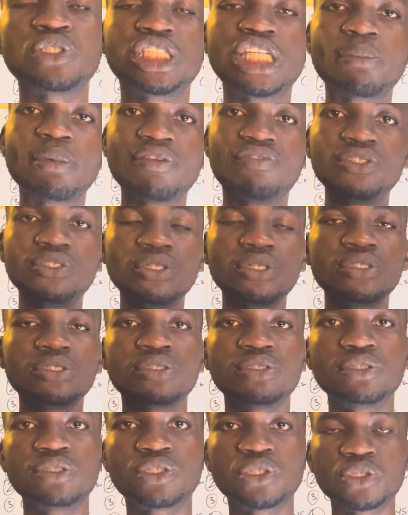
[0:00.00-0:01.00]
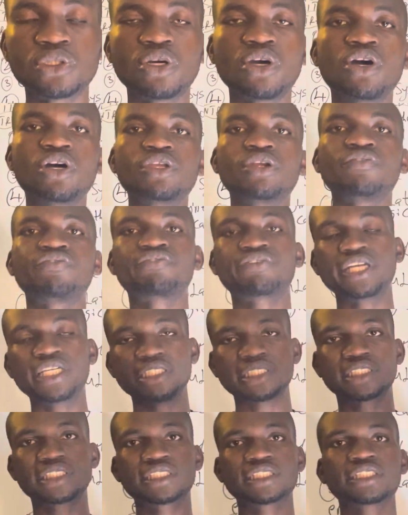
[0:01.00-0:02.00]
share my video to all your
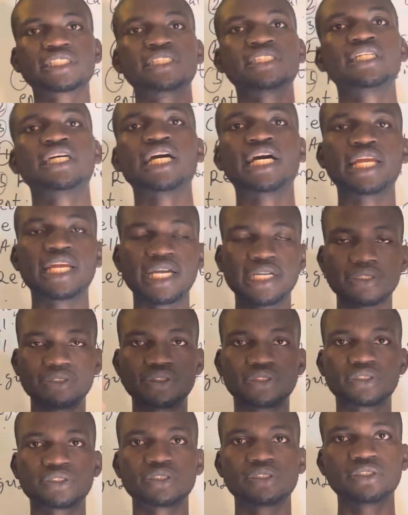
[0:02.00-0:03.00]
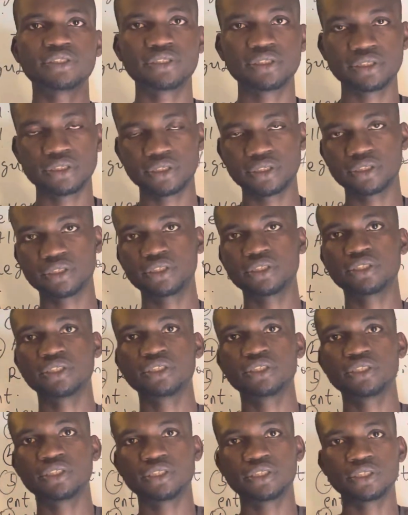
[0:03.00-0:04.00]
friends around.
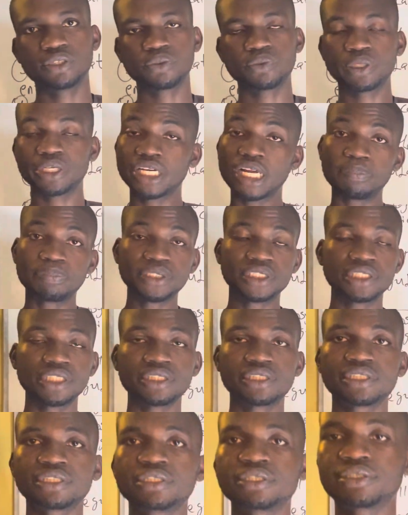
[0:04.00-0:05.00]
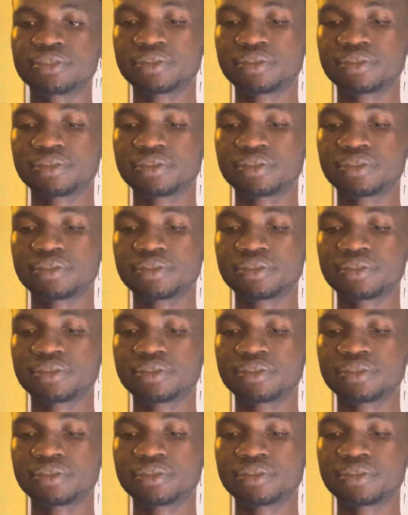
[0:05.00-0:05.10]
We really appreciate it.